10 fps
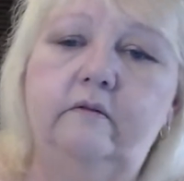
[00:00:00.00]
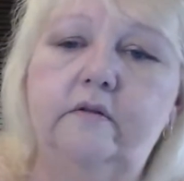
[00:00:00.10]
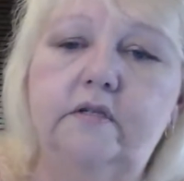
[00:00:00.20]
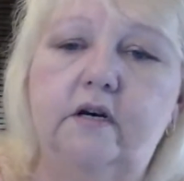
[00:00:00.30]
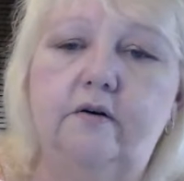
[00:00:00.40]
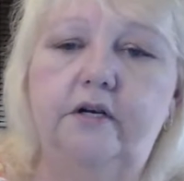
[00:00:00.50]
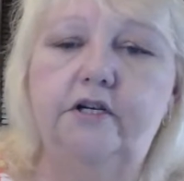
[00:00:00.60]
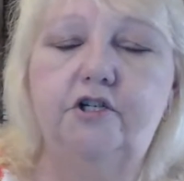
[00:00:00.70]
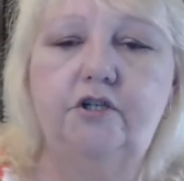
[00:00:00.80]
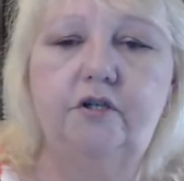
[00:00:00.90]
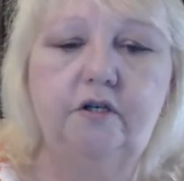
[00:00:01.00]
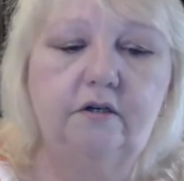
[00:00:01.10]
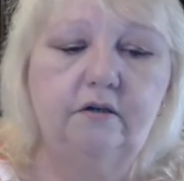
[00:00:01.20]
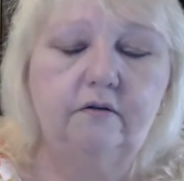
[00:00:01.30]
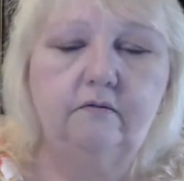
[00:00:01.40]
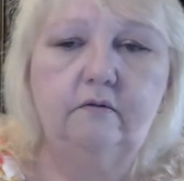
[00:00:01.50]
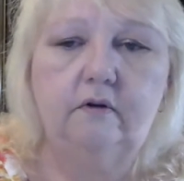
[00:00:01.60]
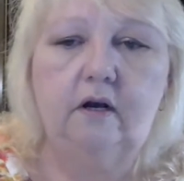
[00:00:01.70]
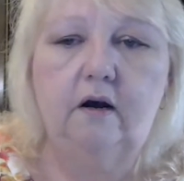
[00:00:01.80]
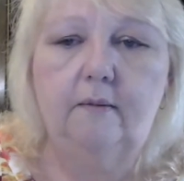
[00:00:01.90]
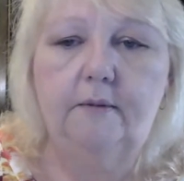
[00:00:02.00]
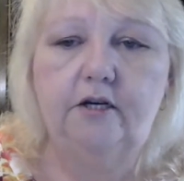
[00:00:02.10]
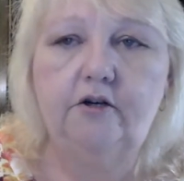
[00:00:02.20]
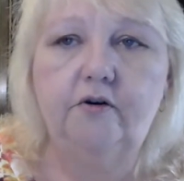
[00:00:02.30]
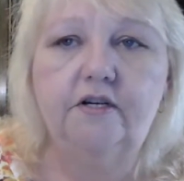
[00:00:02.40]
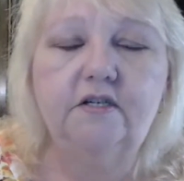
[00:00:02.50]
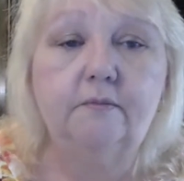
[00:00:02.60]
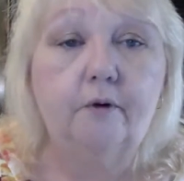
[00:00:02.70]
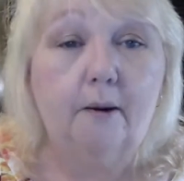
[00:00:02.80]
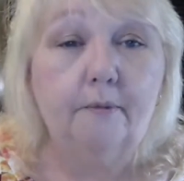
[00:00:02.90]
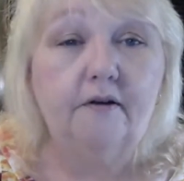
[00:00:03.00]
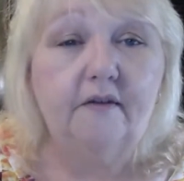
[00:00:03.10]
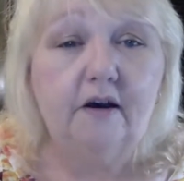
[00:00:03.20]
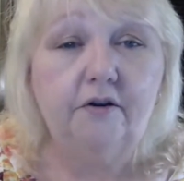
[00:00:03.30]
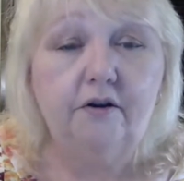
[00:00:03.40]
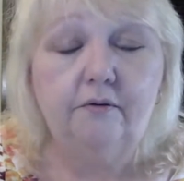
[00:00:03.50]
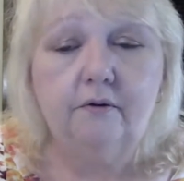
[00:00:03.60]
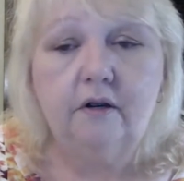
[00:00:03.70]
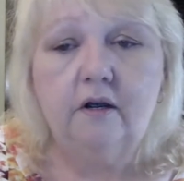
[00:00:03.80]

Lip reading: So it should increase the property value